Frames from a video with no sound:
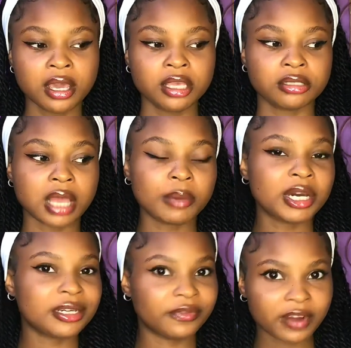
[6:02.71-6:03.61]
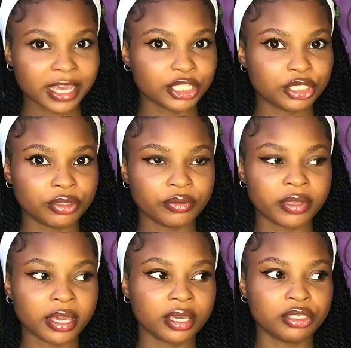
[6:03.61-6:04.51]
So I'm gonna advise you
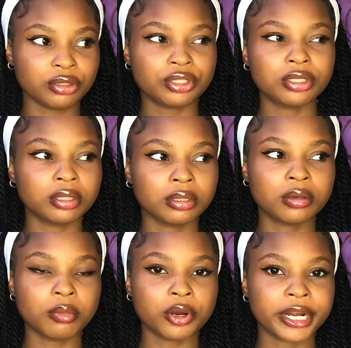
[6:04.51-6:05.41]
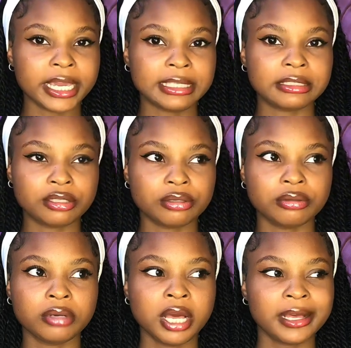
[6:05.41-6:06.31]
that you should look more
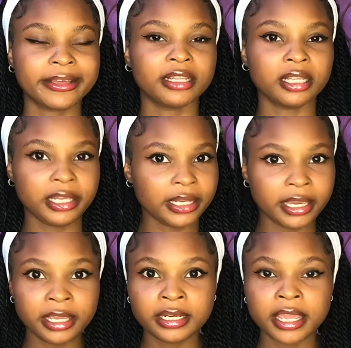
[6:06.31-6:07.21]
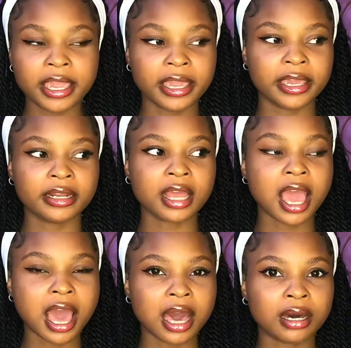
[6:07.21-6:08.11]
into cleaning and
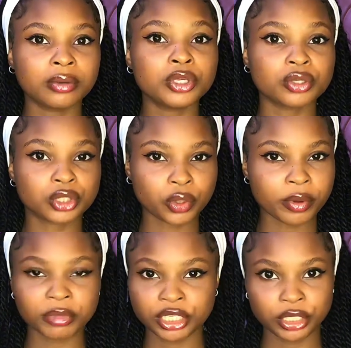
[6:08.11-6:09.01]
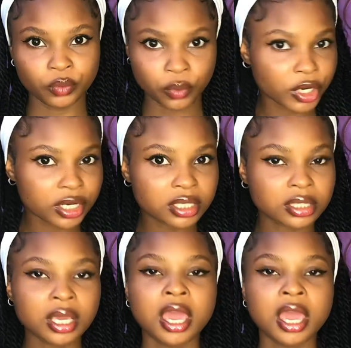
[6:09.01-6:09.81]
how your sewing machine works